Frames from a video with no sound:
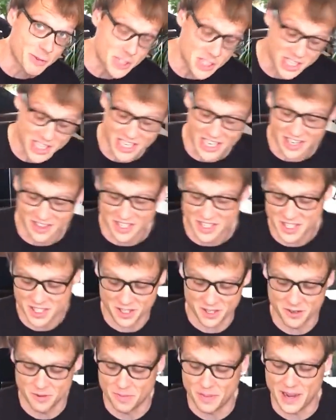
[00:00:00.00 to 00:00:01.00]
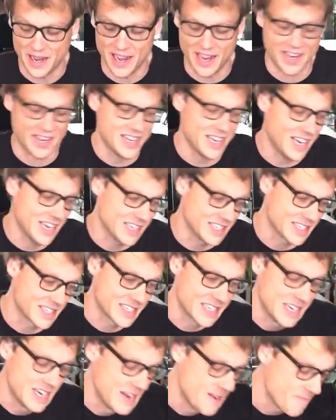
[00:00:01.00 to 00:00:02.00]
which are the 2-player
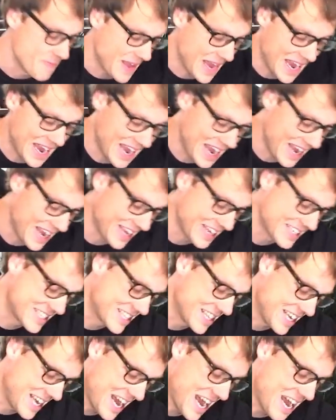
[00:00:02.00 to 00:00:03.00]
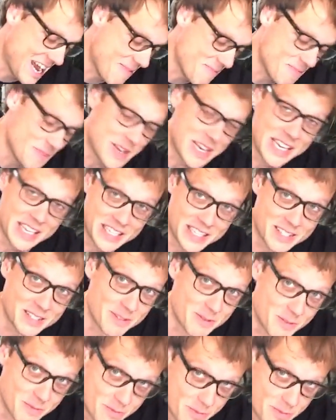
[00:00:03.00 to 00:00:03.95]
colors. And the game is